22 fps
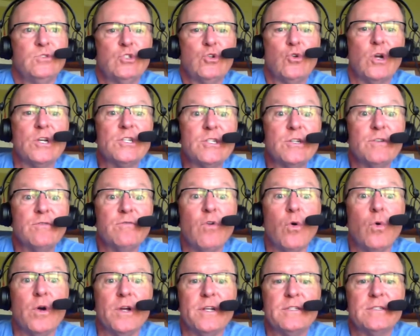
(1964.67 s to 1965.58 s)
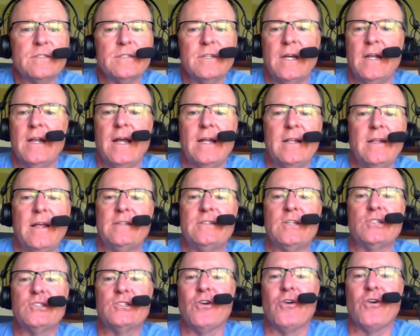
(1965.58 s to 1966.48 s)
trusted voice. And
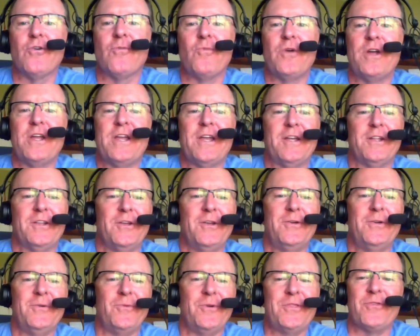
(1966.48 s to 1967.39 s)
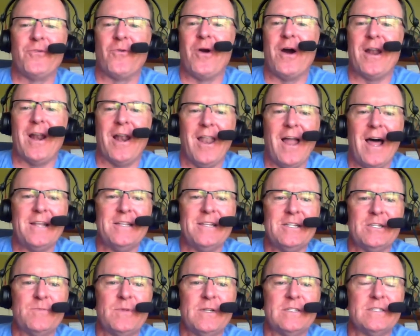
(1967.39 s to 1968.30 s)
it's a term we throw out a lot
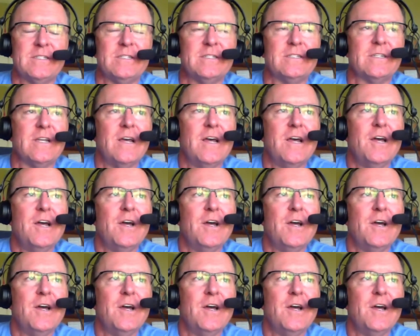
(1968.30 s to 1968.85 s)
in this business,